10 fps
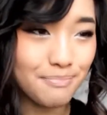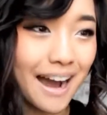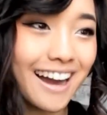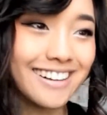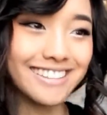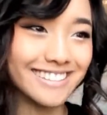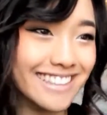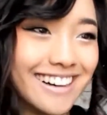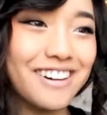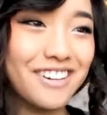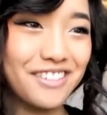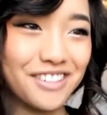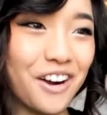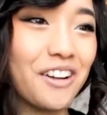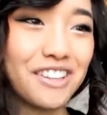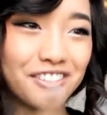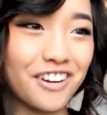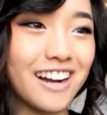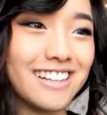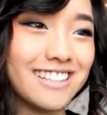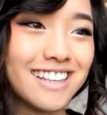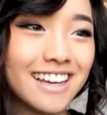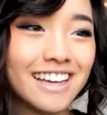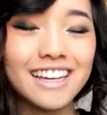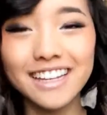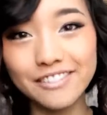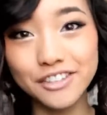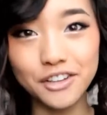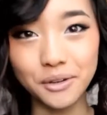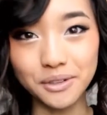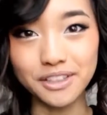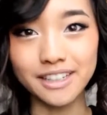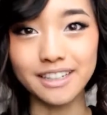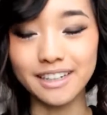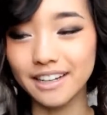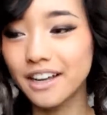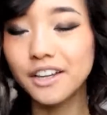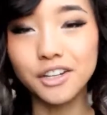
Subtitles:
pile of garlic fries, even though they're really good.